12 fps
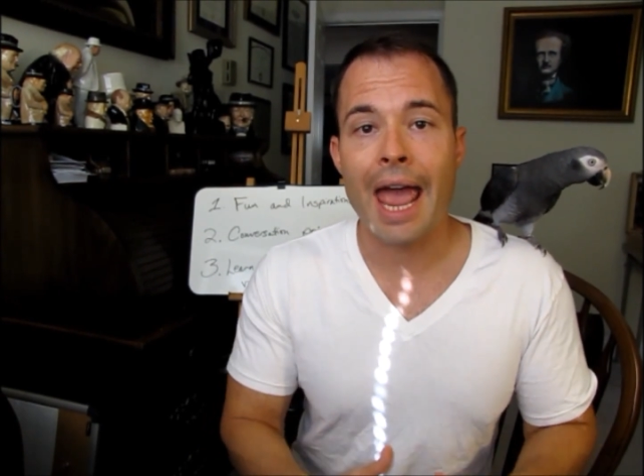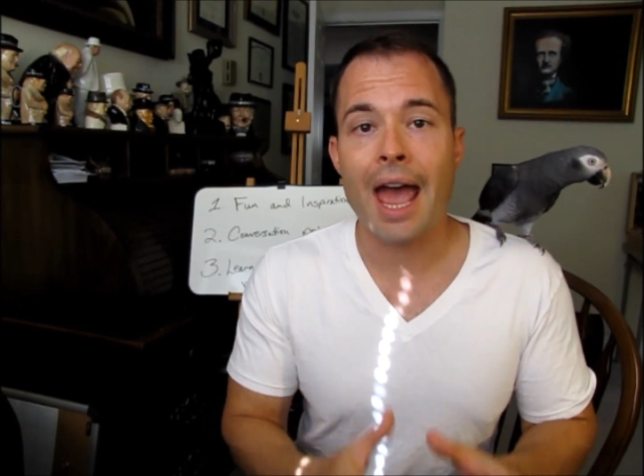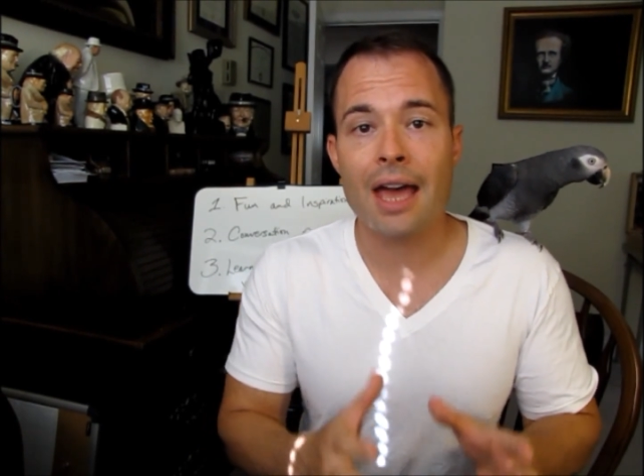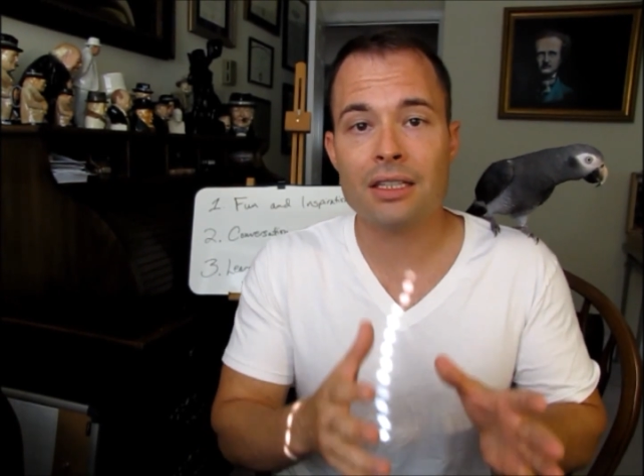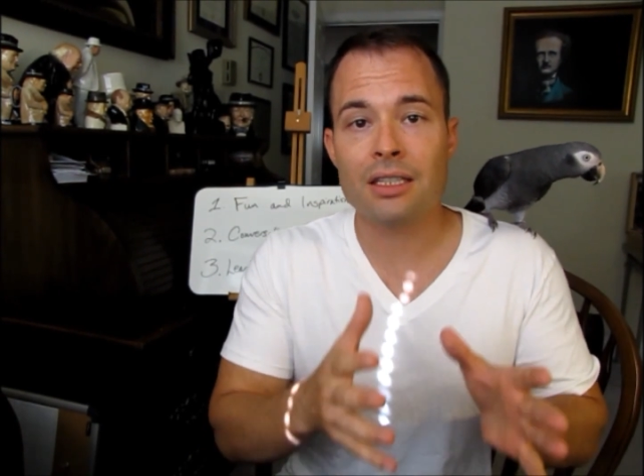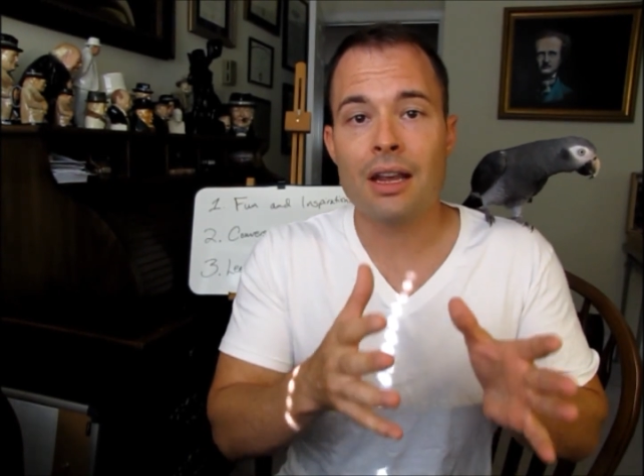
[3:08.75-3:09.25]

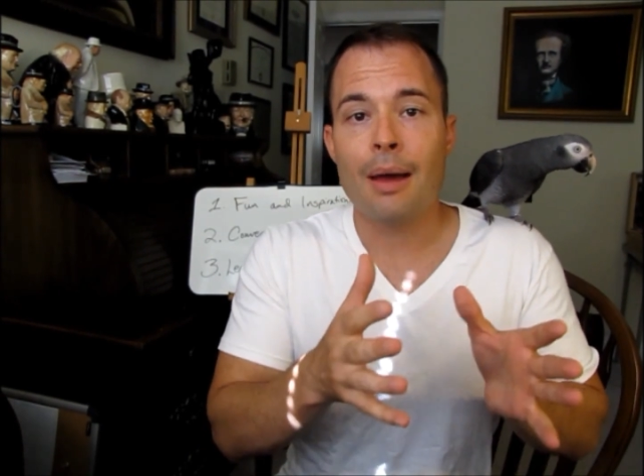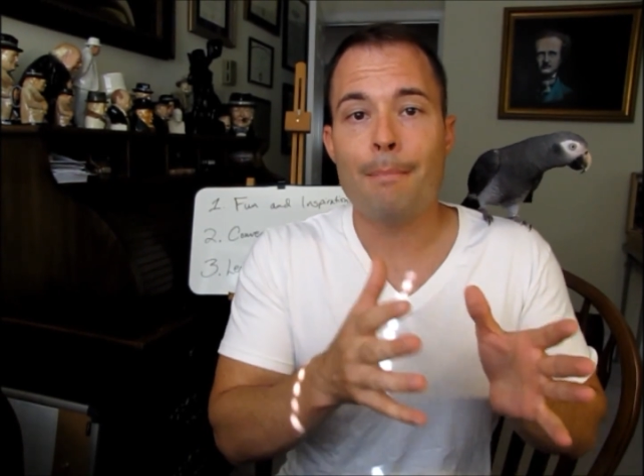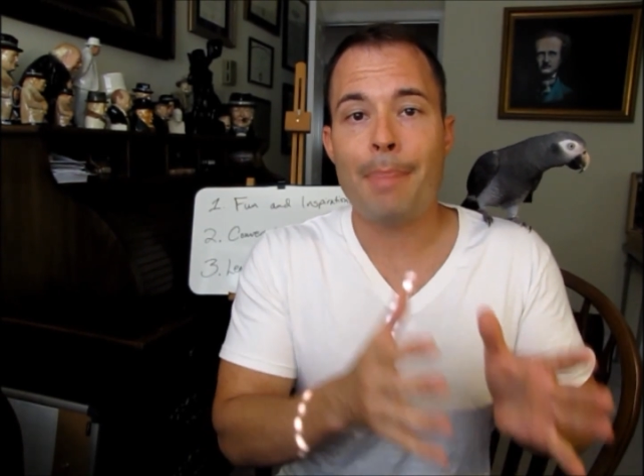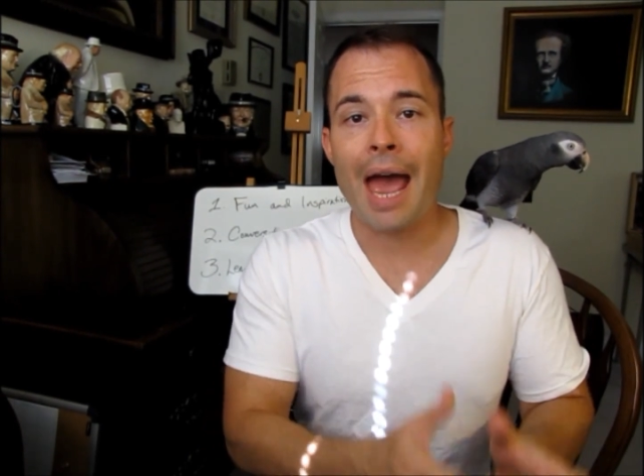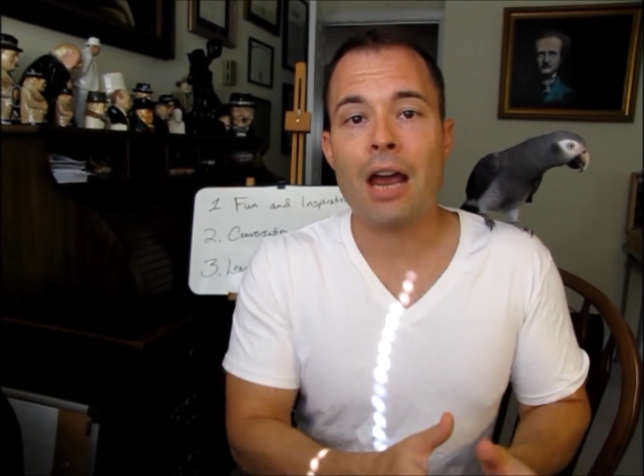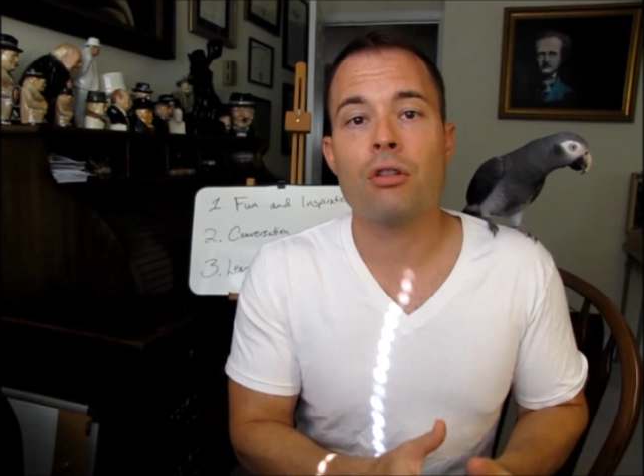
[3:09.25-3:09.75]
as
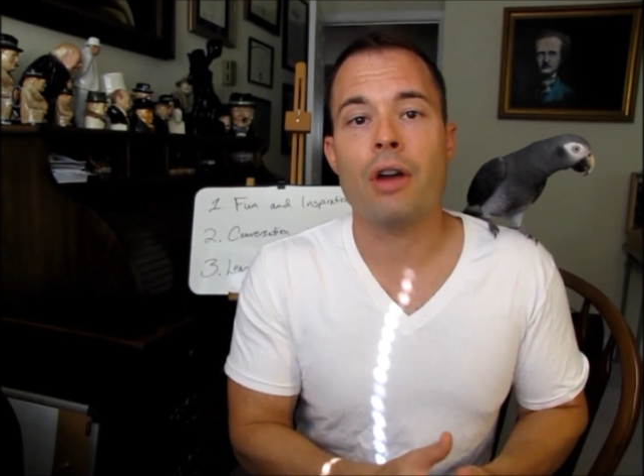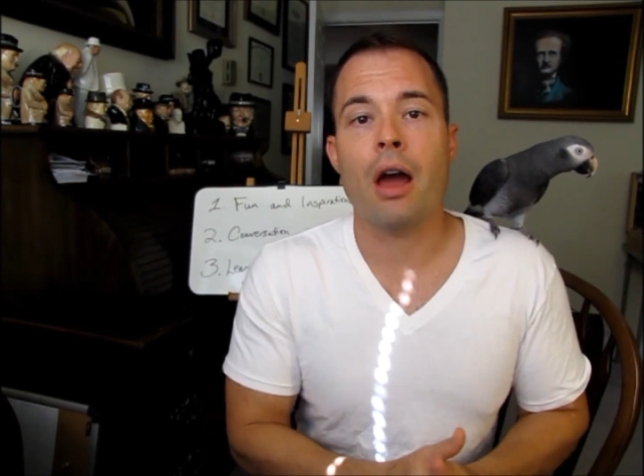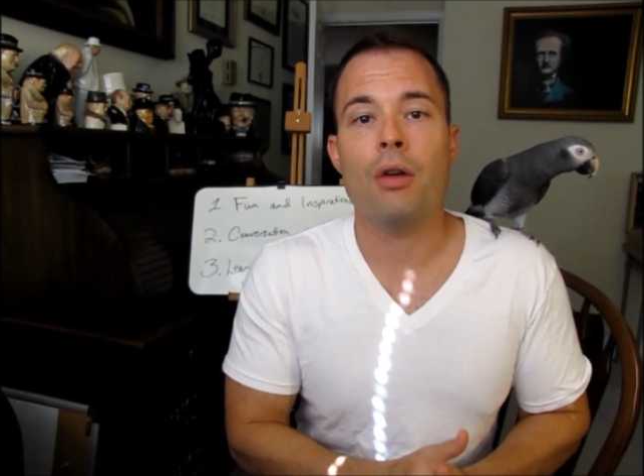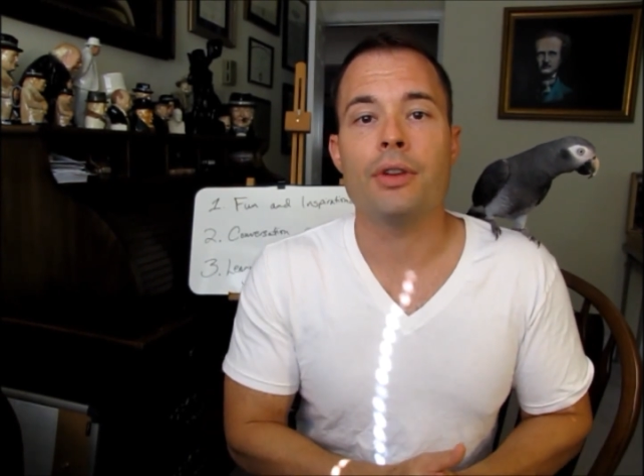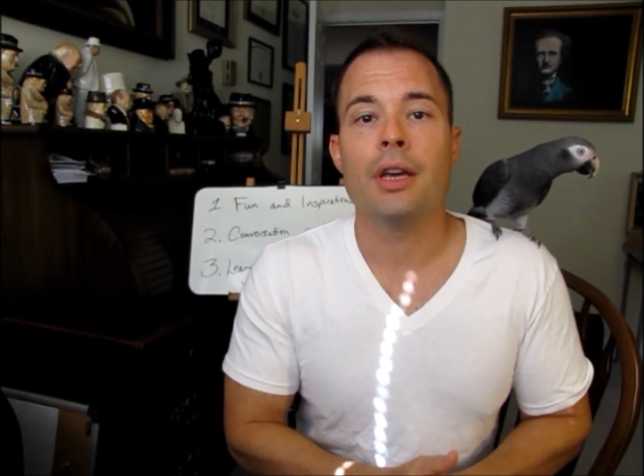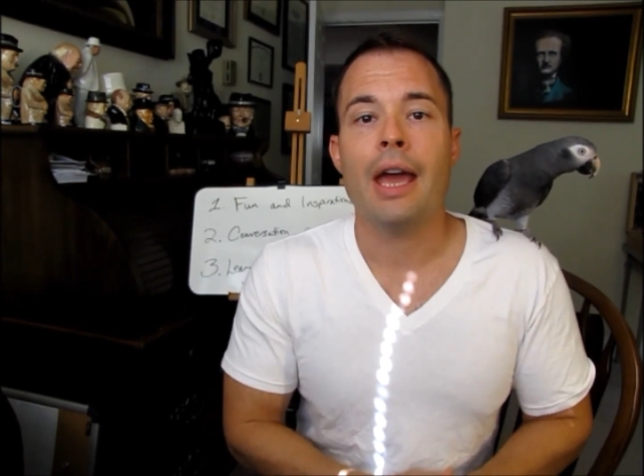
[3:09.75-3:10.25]

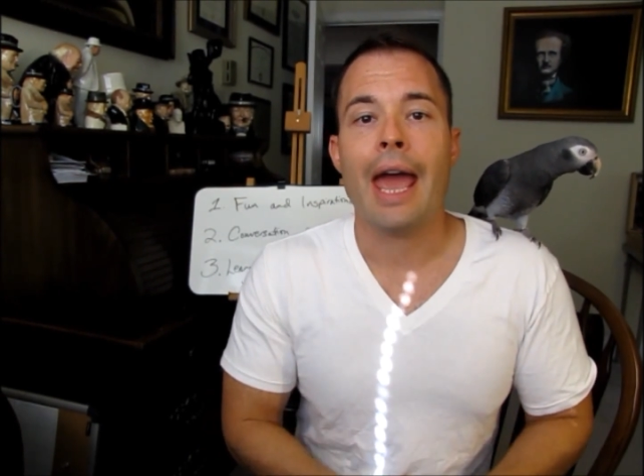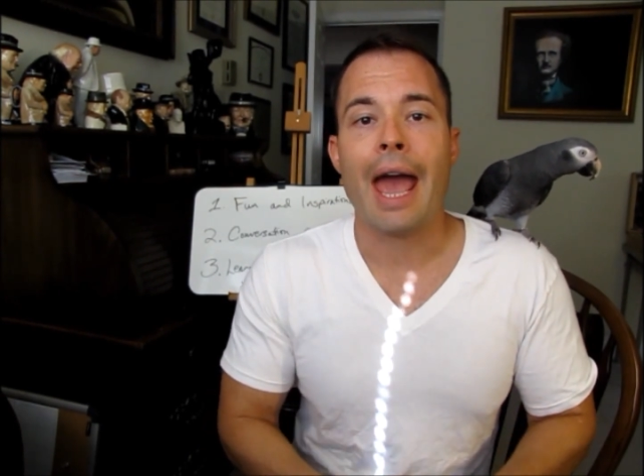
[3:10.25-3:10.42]
background,